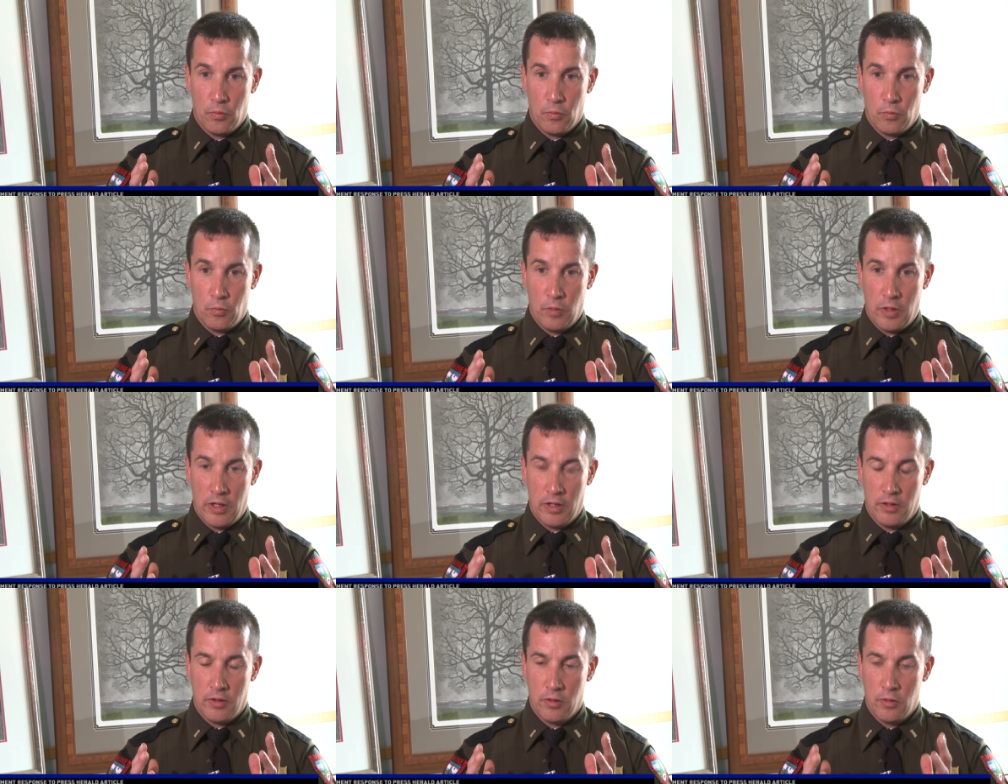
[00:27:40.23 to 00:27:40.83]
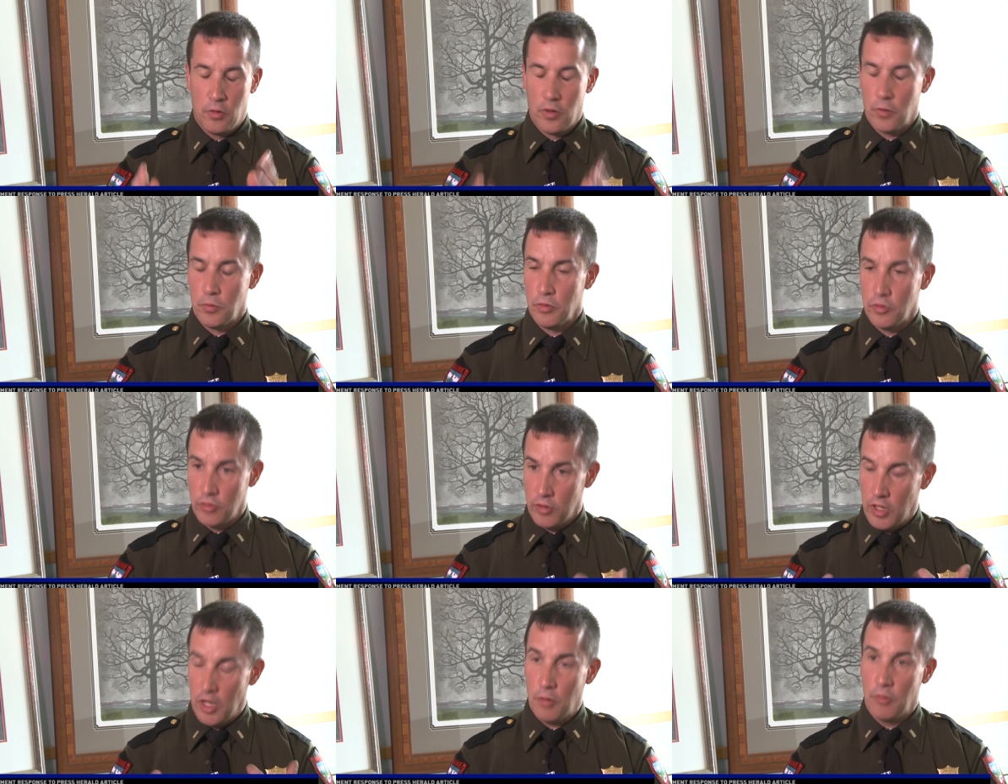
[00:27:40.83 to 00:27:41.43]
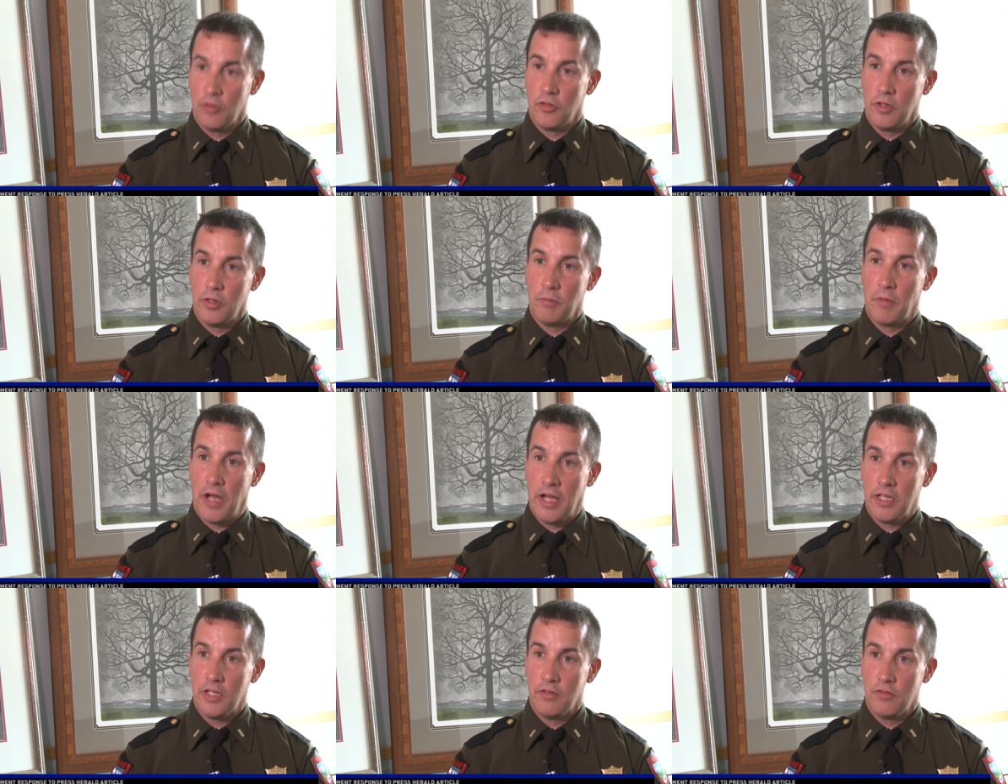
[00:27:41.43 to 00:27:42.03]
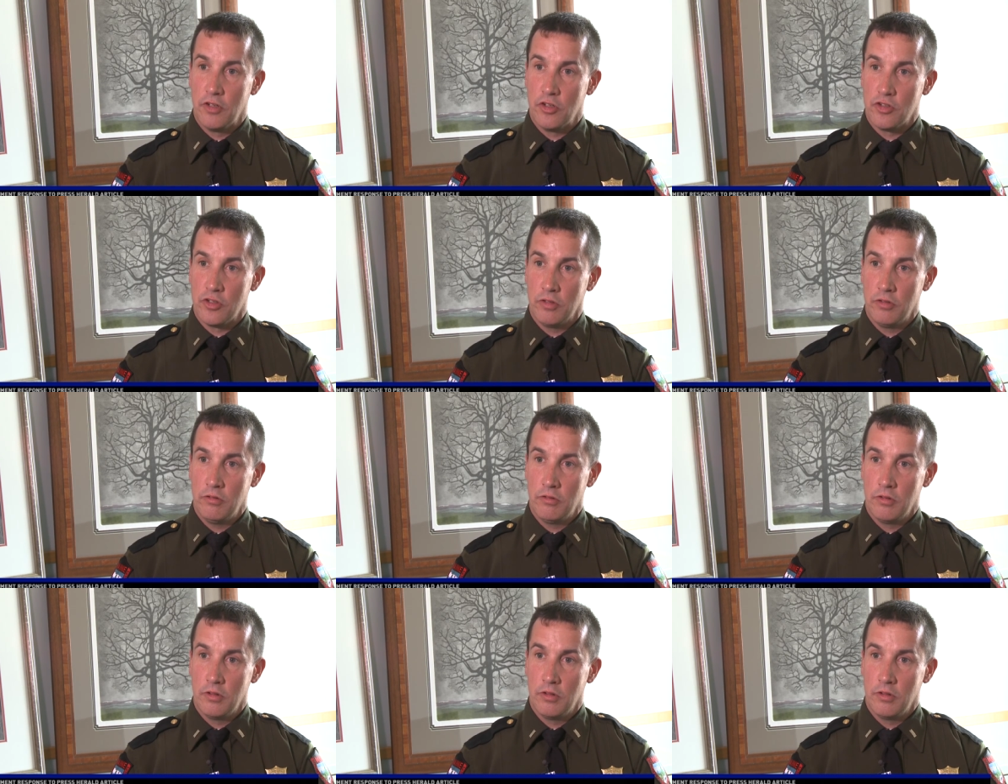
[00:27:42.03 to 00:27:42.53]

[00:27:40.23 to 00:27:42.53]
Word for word: when North Woods Law was in my division,